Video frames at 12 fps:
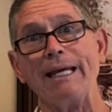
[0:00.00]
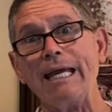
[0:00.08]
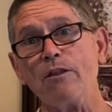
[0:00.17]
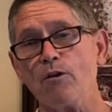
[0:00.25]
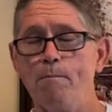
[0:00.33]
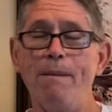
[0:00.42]

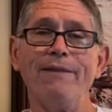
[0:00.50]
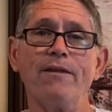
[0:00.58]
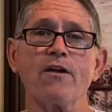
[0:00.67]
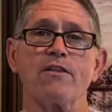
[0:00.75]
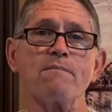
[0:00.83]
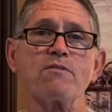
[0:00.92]
either been
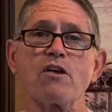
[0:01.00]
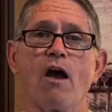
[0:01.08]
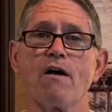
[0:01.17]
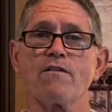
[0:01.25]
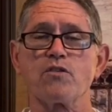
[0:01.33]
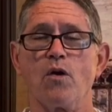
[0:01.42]
there
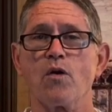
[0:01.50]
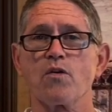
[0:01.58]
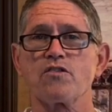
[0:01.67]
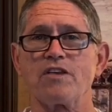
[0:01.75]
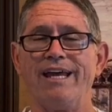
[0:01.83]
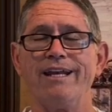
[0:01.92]
themselves or
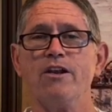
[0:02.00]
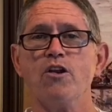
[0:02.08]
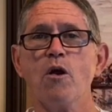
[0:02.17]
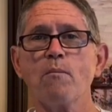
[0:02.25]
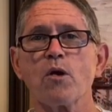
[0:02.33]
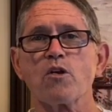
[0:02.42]
sent
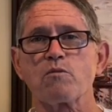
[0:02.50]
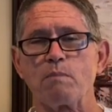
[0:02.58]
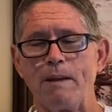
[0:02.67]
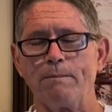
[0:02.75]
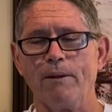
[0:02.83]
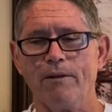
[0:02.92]
numerous
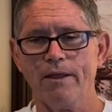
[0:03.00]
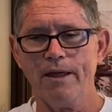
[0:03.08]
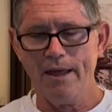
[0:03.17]
people